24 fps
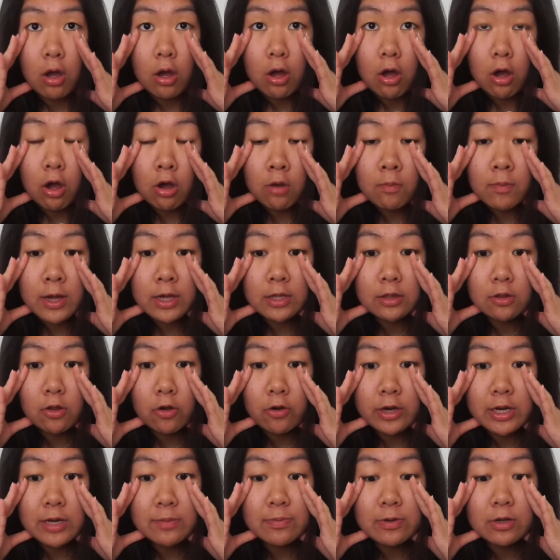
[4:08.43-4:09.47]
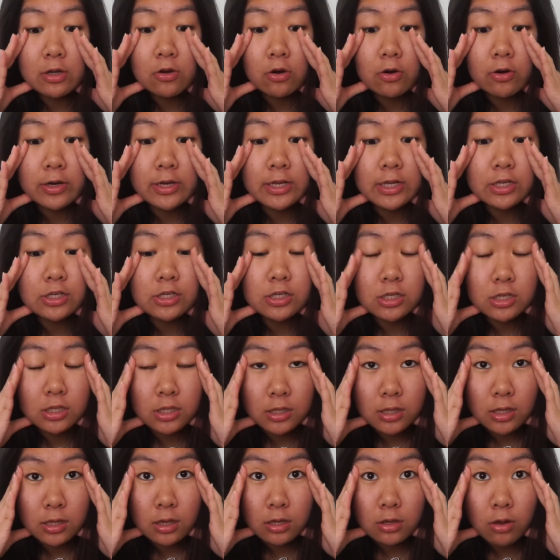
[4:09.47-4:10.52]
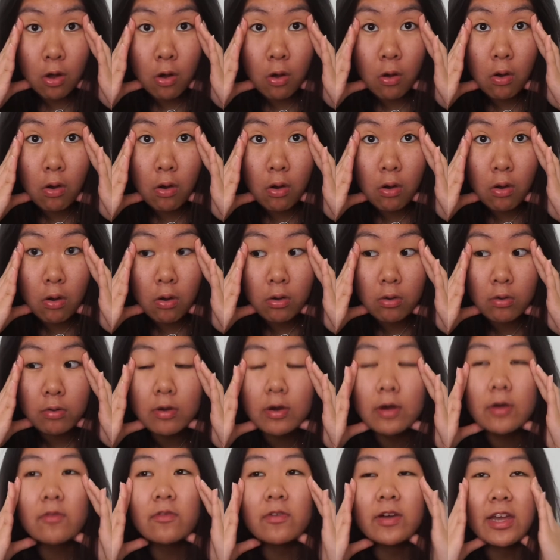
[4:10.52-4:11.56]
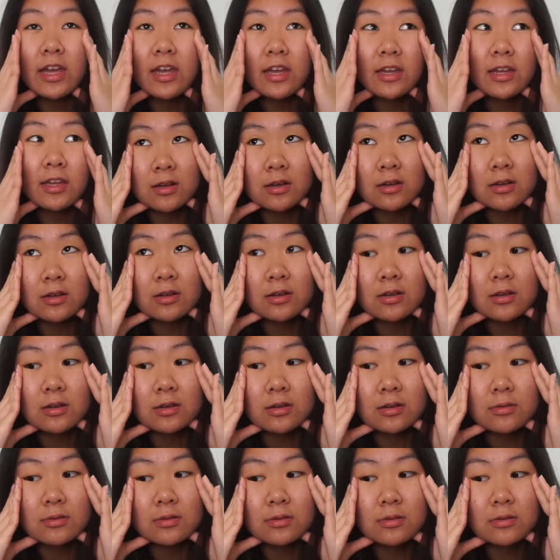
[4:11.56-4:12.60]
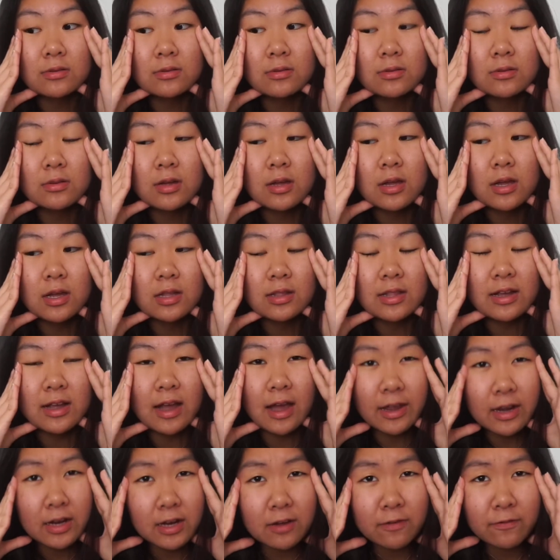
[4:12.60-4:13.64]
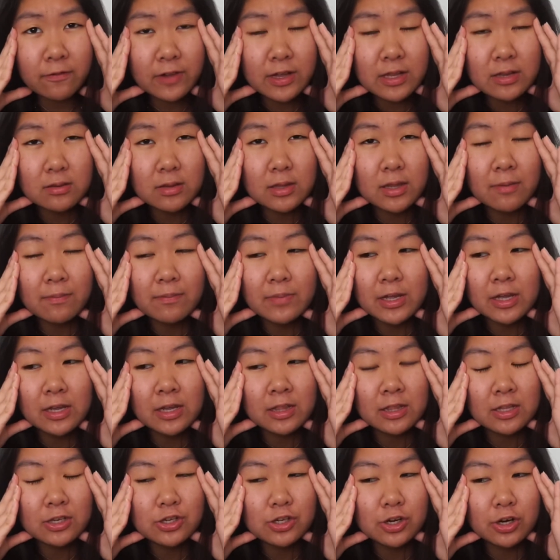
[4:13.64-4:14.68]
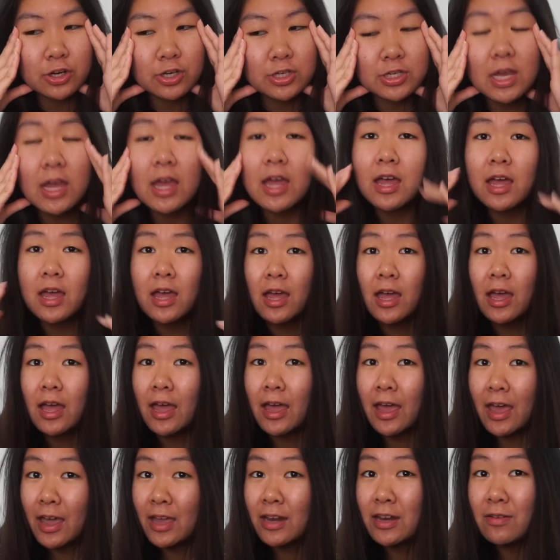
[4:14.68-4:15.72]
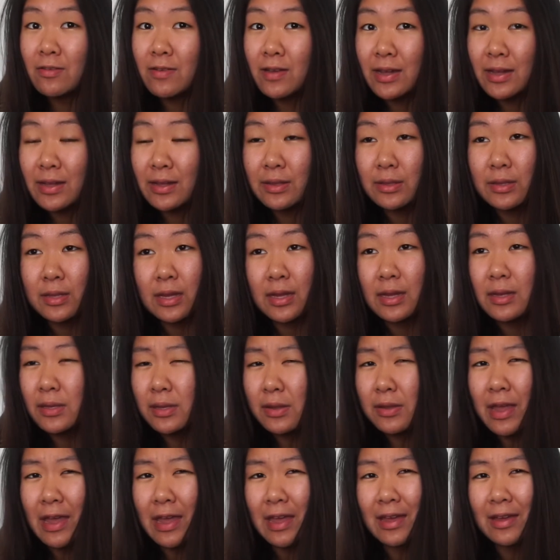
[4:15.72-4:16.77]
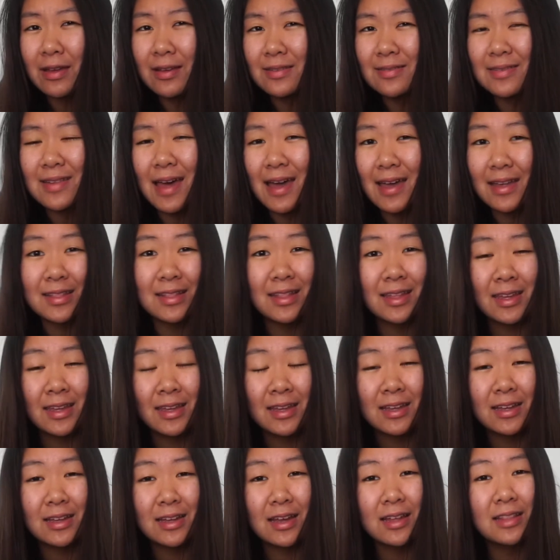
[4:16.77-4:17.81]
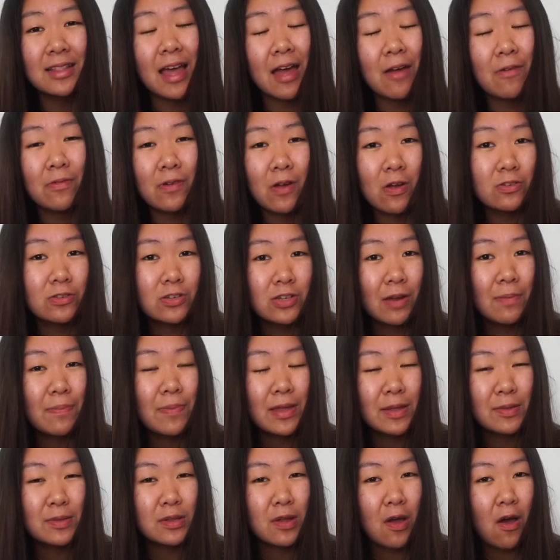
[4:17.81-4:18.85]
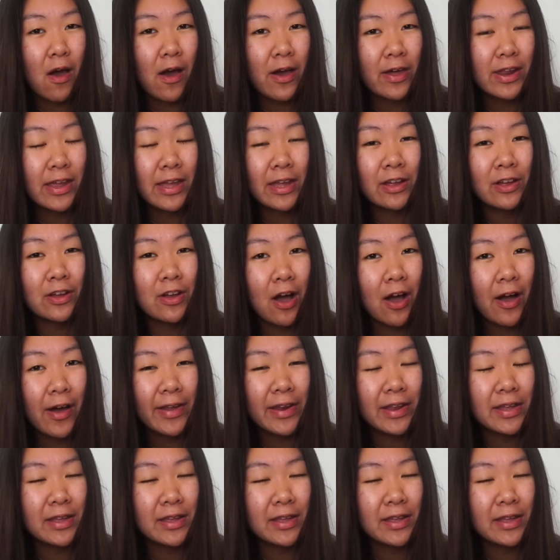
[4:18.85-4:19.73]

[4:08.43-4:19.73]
Oh my lordy, begordy, Jesus. Oh, wait. That kind of conflicts with them being in the church. Anyways, it's okay because I think that Road Trip is God and God